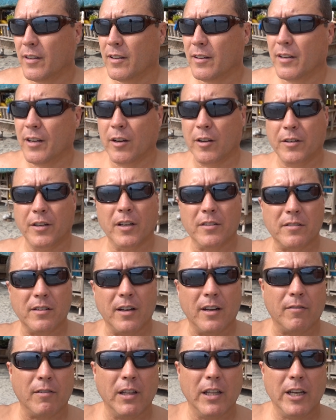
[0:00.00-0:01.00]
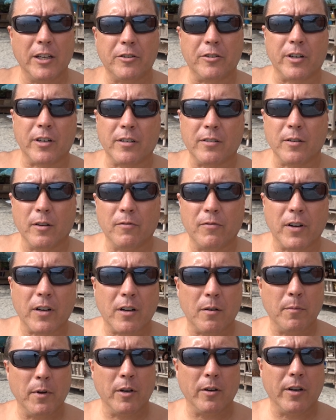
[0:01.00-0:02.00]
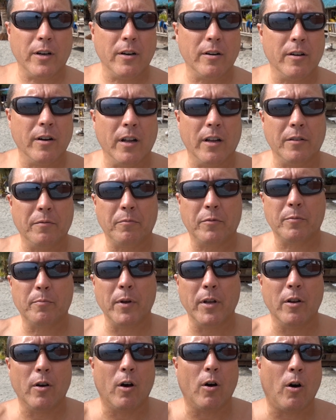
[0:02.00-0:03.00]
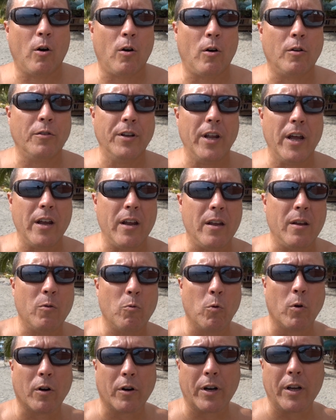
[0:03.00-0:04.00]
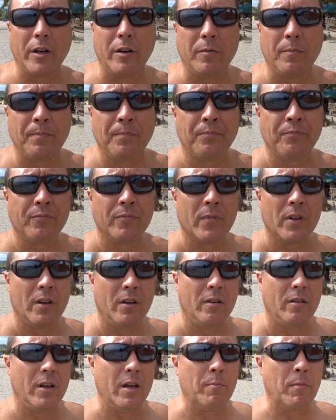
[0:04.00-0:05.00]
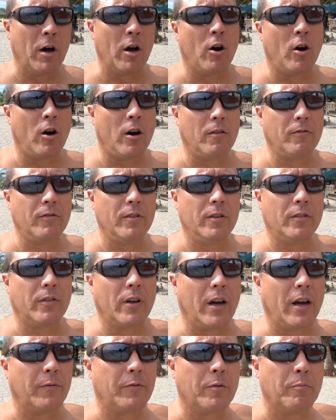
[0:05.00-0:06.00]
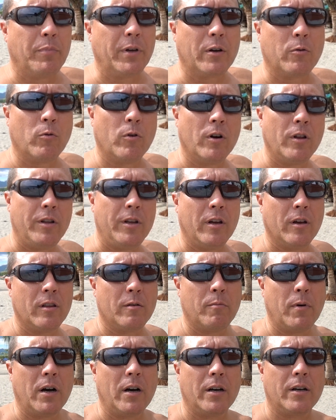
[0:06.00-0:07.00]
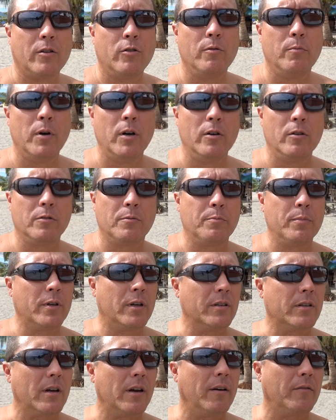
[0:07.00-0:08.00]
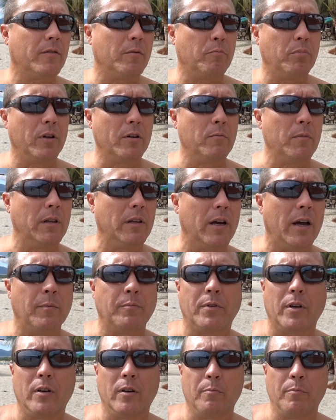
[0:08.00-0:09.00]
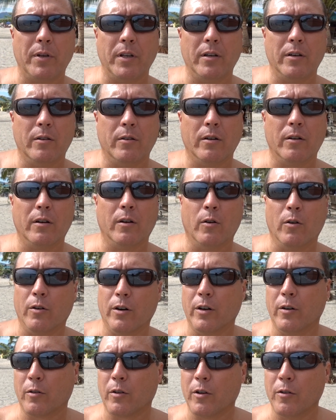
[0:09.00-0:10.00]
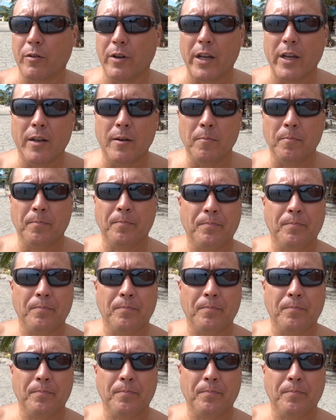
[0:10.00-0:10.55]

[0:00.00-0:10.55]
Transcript: Now it doesn't have electric, so if I come out here and I spend all day working in my office, I have to pick one of the other Bahay Kubos because I have to plug my laptop in or, or it'll go dead.